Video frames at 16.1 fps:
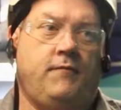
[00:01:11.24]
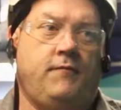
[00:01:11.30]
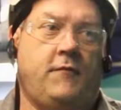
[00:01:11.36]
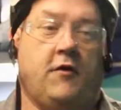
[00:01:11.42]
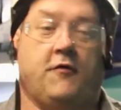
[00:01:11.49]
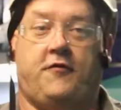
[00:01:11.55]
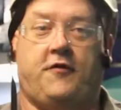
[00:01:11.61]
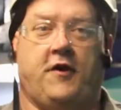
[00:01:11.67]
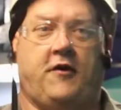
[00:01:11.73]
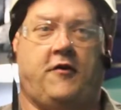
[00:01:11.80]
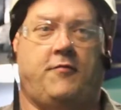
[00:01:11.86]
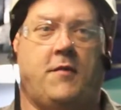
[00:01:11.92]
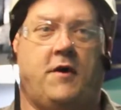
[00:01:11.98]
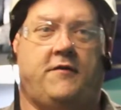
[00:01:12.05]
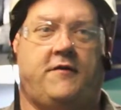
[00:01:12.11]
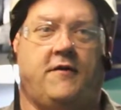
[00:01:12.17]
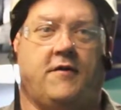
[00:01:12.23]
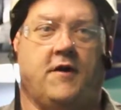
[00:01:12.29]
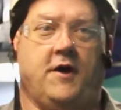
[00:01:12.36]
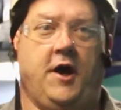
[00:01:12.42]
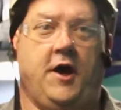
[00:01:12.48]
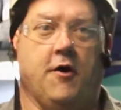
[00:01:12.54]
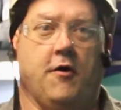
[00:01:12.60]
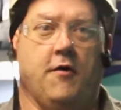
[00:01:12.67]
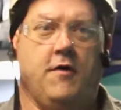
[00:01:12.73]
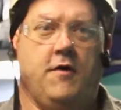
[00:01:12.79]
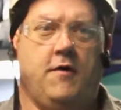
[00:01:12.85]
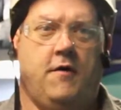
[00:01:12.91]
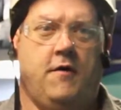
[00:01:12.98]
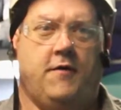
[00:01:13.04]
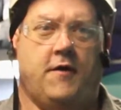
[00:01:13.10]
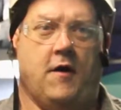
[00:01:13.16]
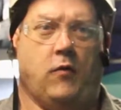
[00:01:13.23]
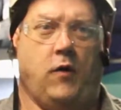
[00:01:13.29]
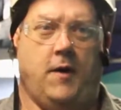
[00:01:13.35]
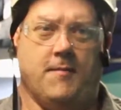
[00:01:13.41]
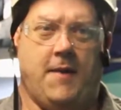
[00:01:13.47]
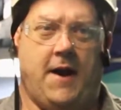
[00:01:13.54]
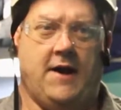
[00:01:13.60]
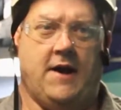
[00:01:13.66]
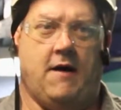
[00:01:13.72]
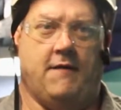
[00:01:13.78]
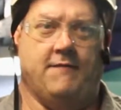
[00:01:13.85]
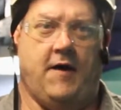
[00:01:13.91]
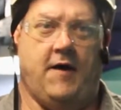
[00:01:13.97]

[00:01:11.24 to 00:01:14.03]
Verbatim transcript: There's 6 months of the year that we may not